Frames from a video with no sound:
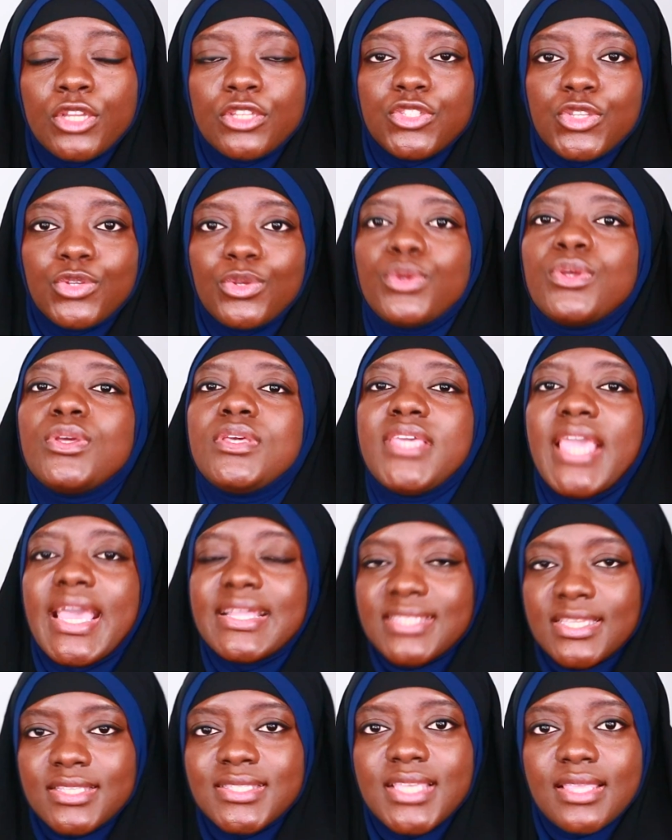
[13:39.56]
to
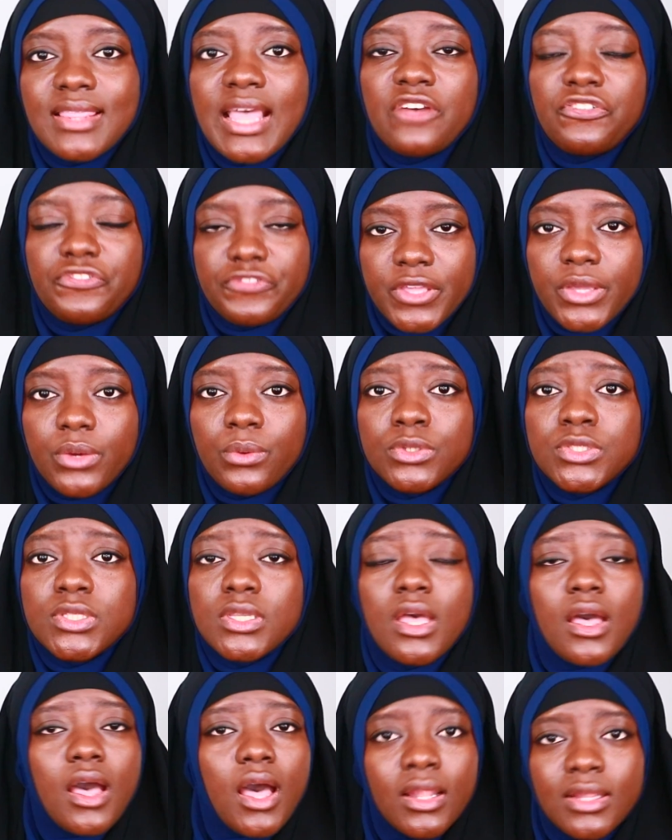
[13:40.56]
get into that
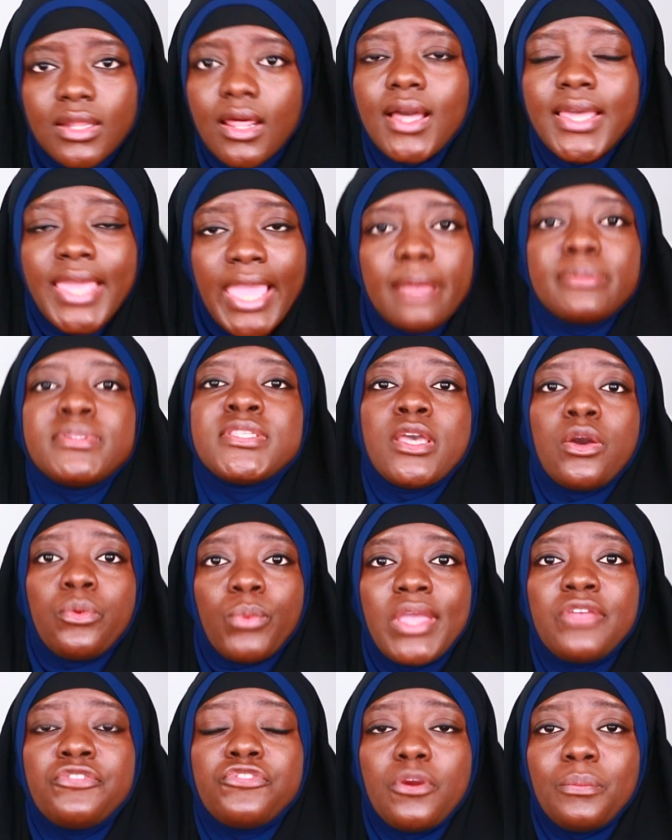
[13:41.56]
field, Allah kept it
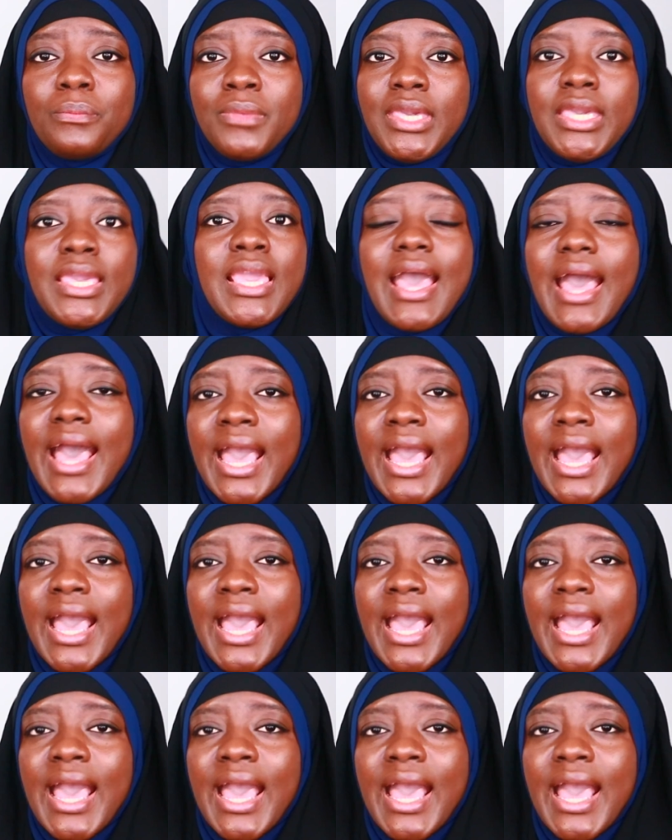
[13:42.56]
away from me.